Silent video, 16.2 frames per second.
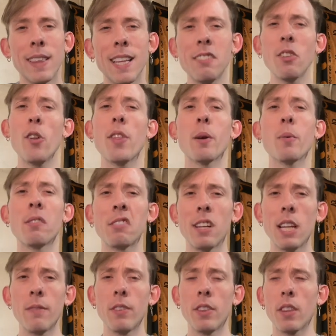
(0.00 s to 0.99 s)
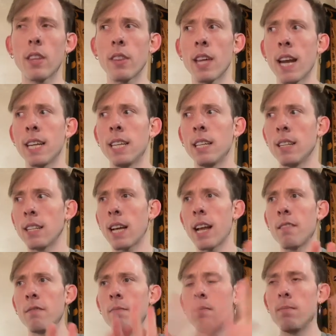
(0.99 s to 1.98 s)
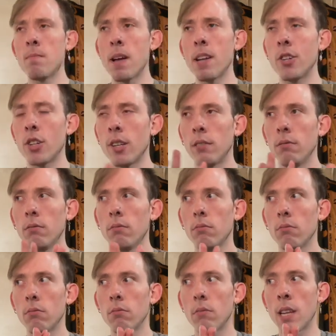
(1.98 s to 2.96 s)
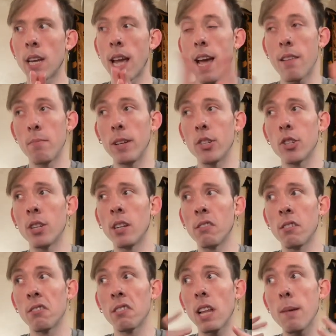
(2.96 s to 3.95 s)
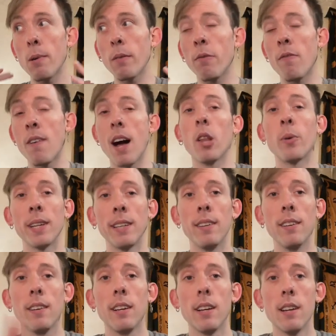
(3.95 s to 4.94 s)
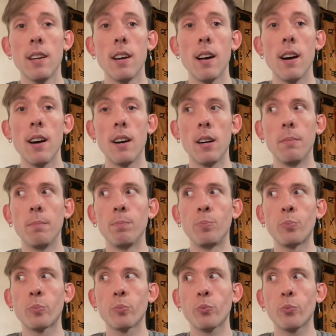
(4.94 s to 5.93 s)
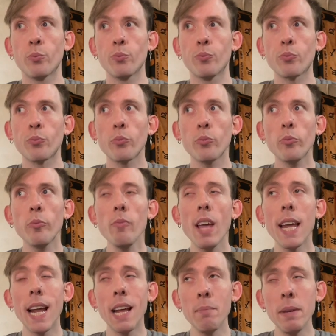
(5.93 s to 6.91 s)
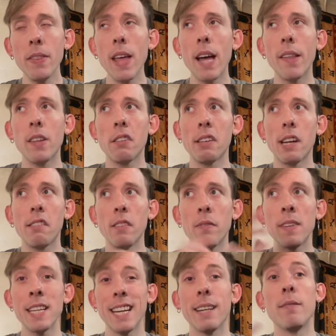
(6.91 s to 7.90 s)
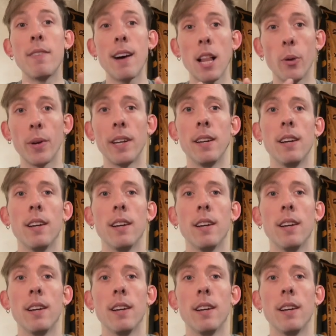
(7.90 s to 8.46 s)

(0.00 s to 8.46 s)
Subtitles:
That's the other thing with Sun 11 that I need to kind of mention, and I hadn't mentioned, is there's a lot about following. And I mean that in the sense of getting a following.